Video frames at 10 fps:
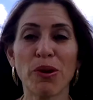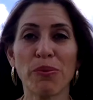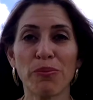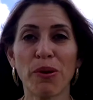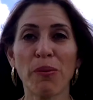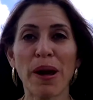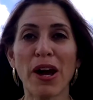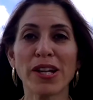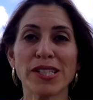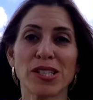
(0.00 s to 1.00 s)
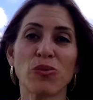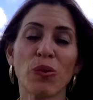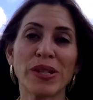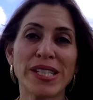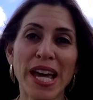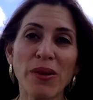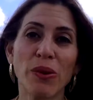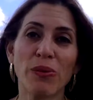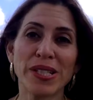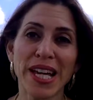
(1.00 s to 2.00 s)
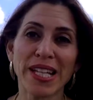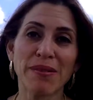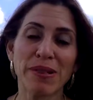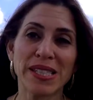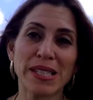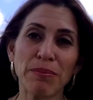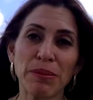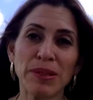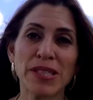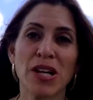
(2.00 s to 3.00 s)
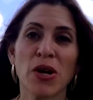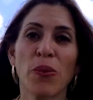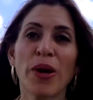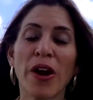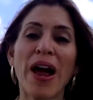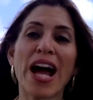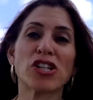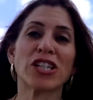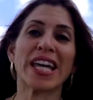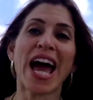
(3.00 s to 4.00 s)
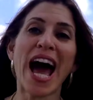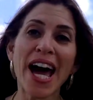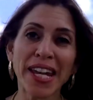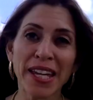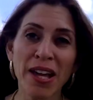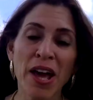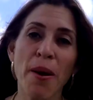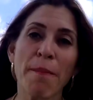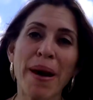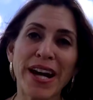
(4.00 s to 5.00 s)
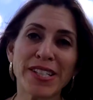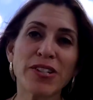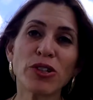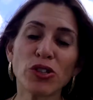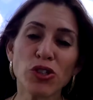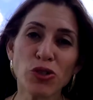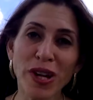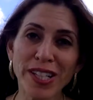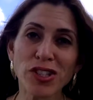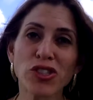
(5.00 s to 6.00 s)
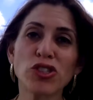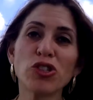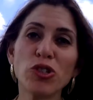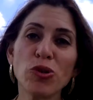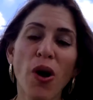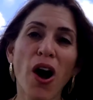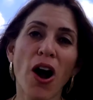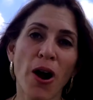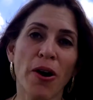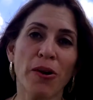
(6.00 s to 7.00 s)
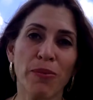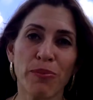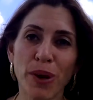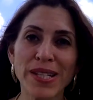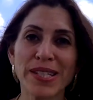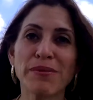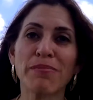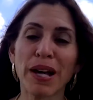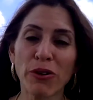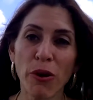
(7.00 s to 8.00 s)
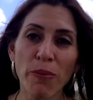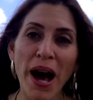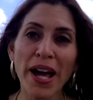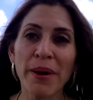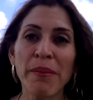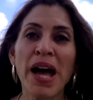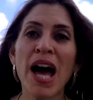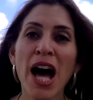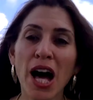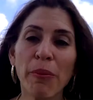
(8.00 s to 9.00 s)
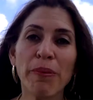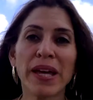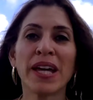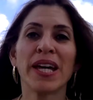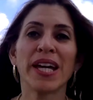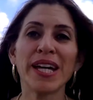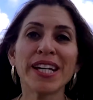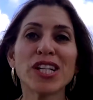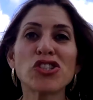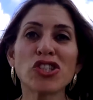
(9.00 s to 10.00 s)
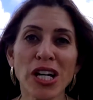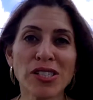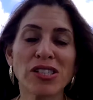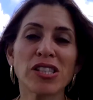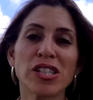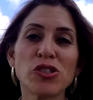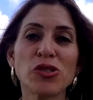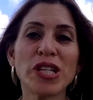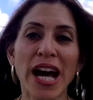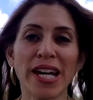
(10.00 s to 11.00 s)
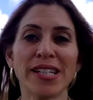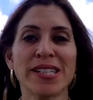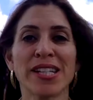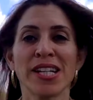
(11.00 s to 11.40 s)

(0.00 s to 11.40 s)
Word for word: pro probiotics is what we take when we take them in supplements. We are actually adding bacterial strains to our present microbiome, helping it adjust to the new diet.